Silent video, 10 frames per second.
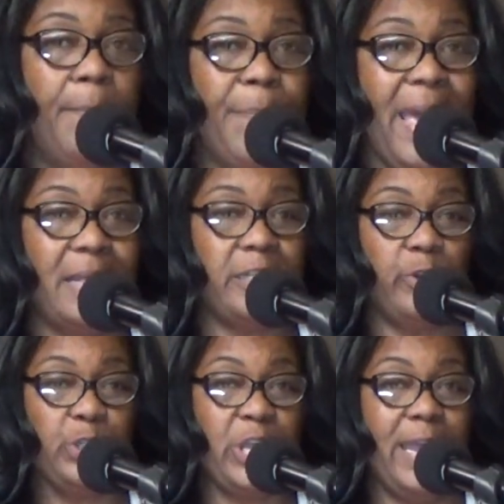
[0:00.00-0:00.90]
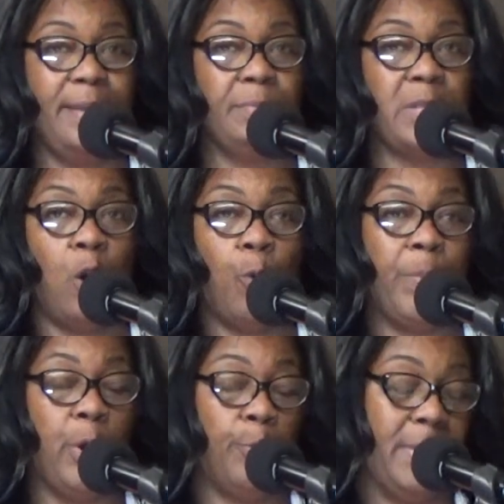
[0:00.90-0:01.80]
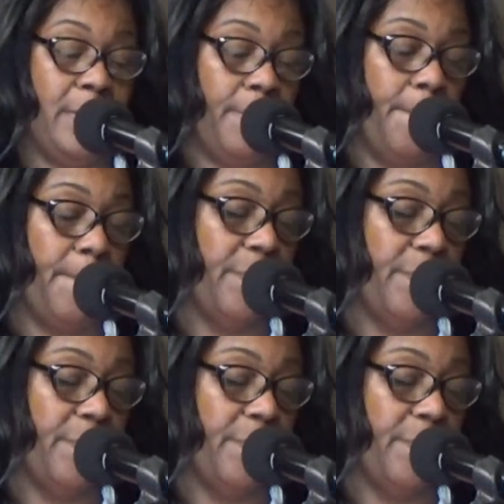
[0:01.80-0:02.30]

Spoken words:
Pastor James O. Bowman,